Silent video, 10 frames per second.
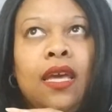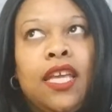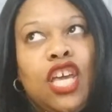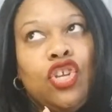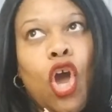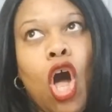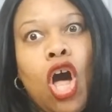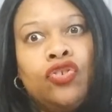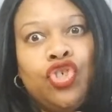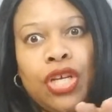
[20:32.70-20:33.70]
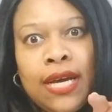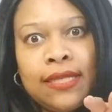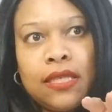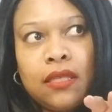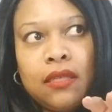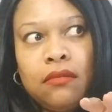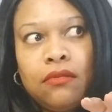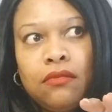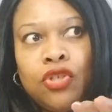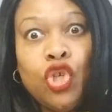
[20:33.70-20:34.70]
can y'all just
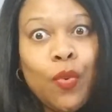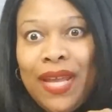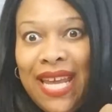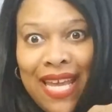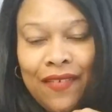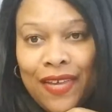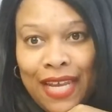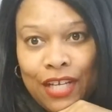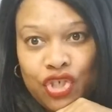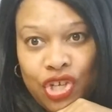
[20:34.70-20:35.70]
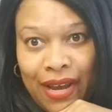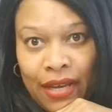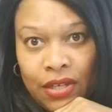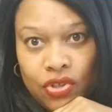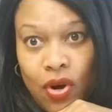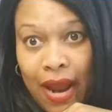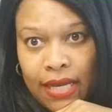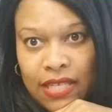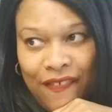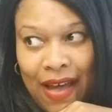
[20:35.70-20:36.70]
do an even exchange, right?
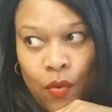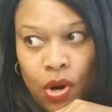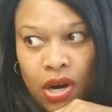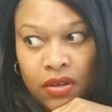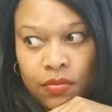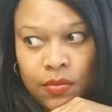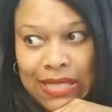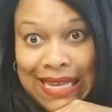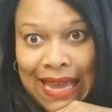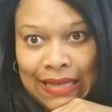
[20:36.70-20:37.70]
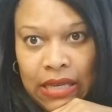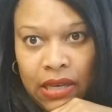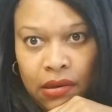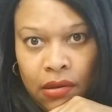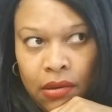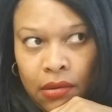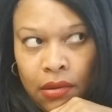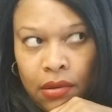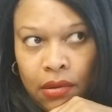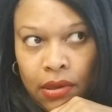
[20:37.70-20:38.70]
Because if I were standing
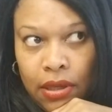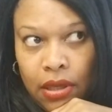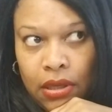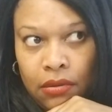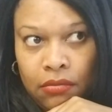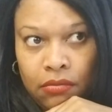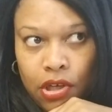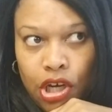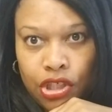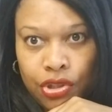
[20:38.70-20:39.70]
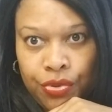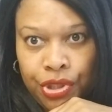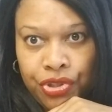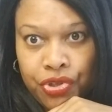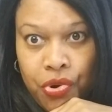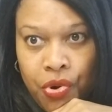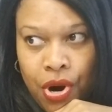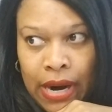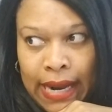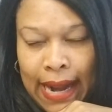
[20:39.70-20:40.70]
in a Dooney
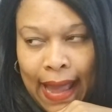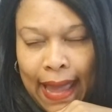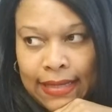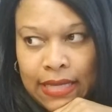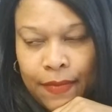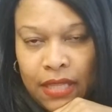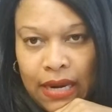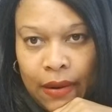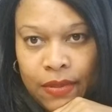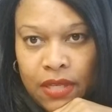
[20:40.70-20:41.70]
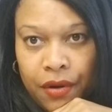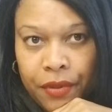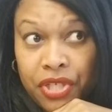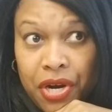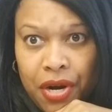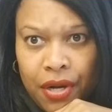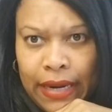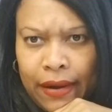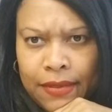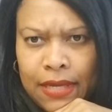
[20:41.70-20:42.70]
store and I had something that I was going to return
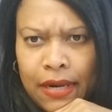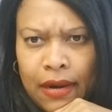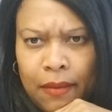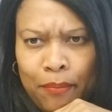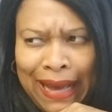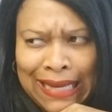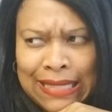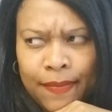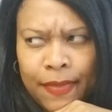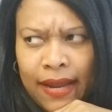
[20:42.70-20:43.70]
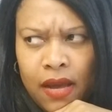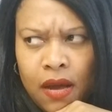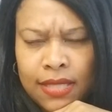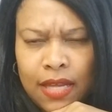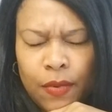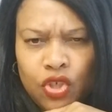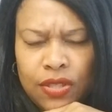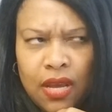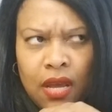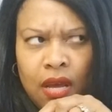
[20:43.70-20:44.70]
and I was going to buy something else, they would
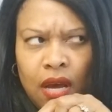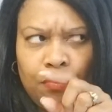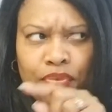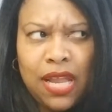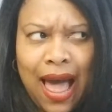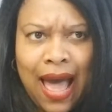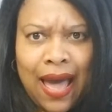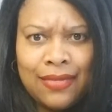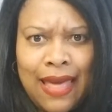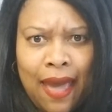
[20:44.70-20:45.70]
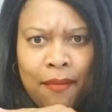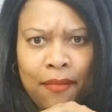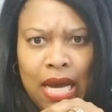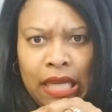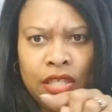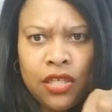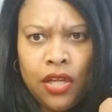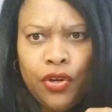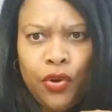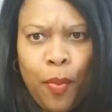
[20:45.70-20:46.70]
just apply that money to the
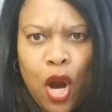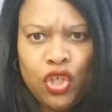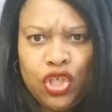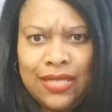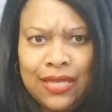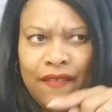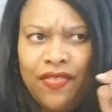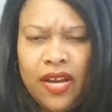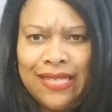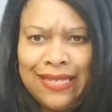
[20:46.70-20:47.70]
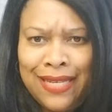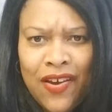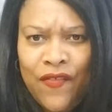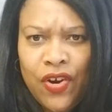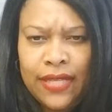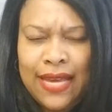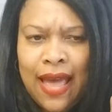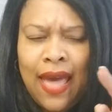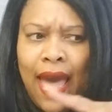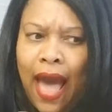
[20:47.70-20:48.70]
new purchase. And if there's a difference,
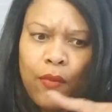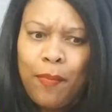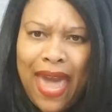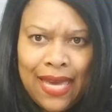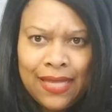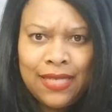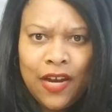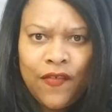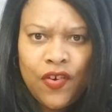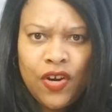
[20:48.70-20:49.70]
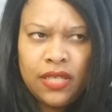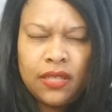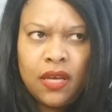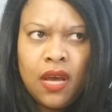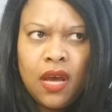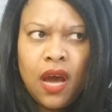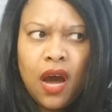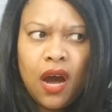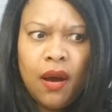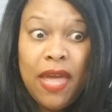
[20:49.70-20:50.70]
I would pay the difference
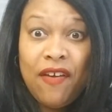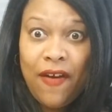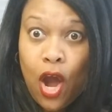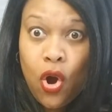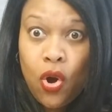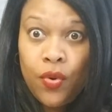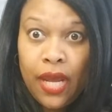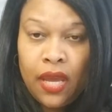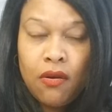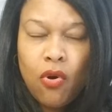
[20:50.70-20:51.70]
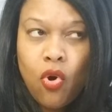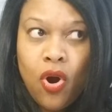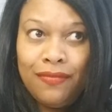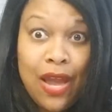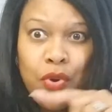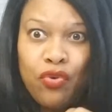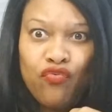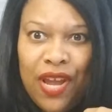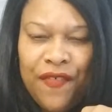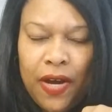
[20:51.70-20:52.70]
um, if I owed it, or they would
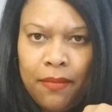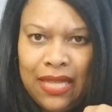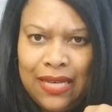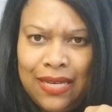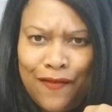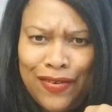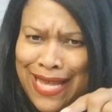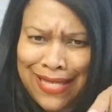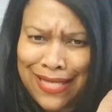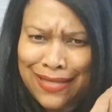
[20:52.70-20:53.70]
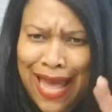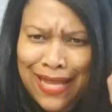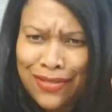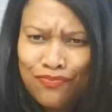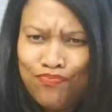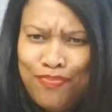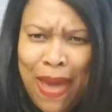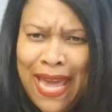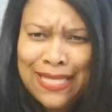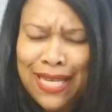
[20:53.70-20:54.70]
refund me the difference. That's that's
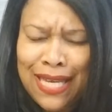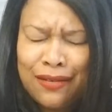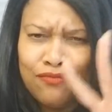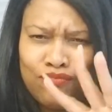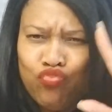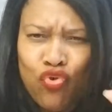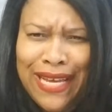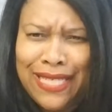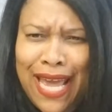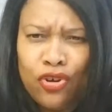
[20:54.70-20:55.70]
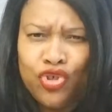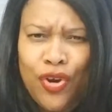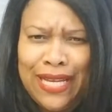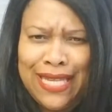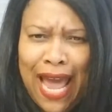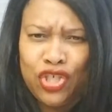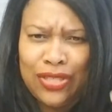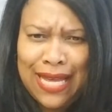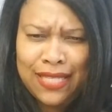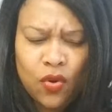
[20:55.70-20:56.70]
basic retail transactions.
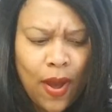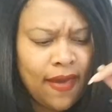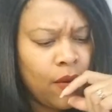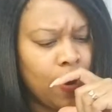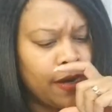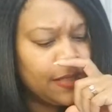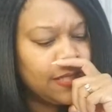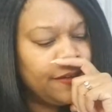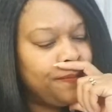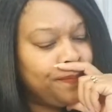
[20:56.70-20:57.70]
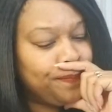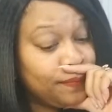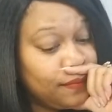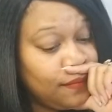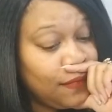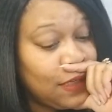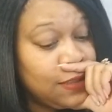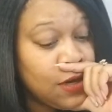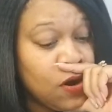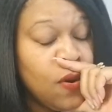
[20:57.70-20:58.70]
That's the way that works.
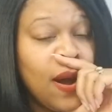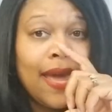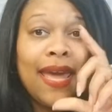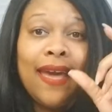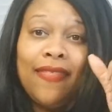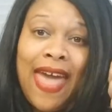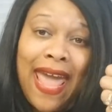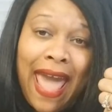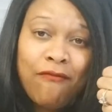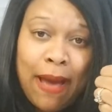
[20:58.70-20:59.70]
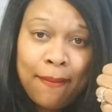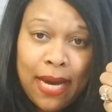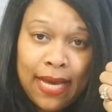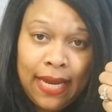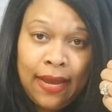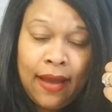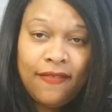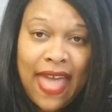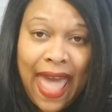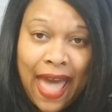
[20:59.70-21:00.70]
So they have my money,
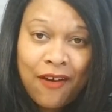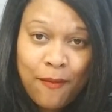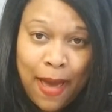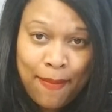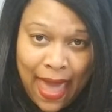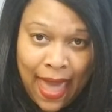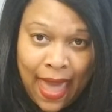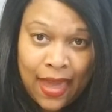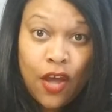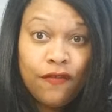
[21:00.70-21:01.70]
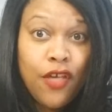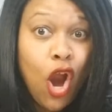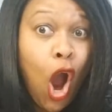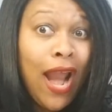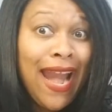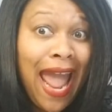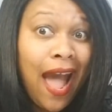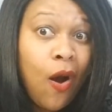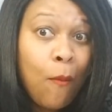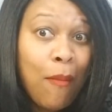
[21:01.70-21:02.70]
they have my bag. They're
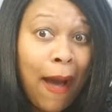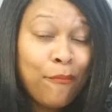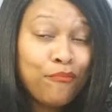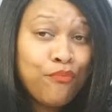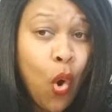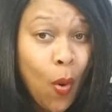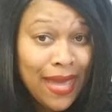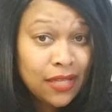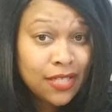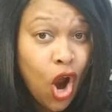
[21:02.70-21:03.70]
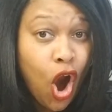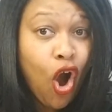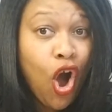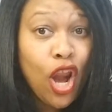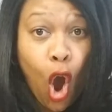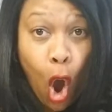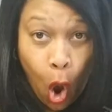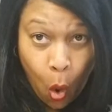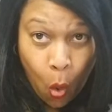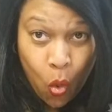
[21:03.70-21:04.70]
now my points are on
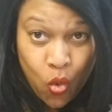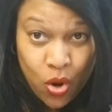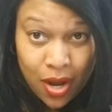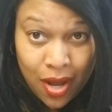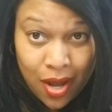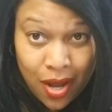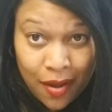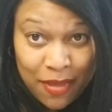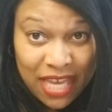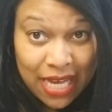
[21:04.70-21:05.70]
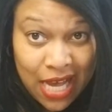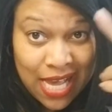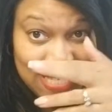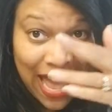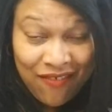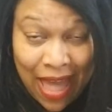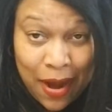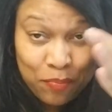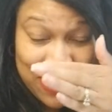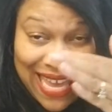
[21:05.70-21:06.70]
hold because I've got
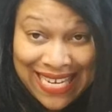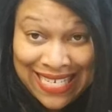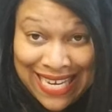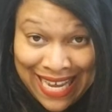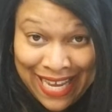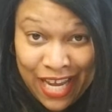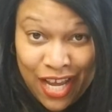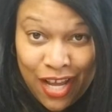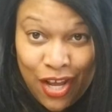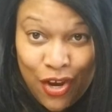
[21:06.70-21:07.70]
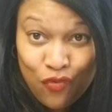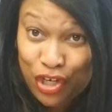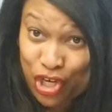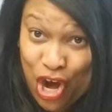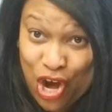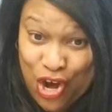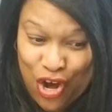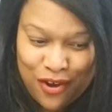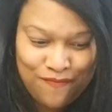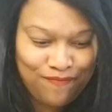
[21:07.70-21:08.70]
a pending
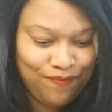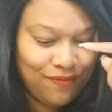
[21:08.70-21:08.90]
return.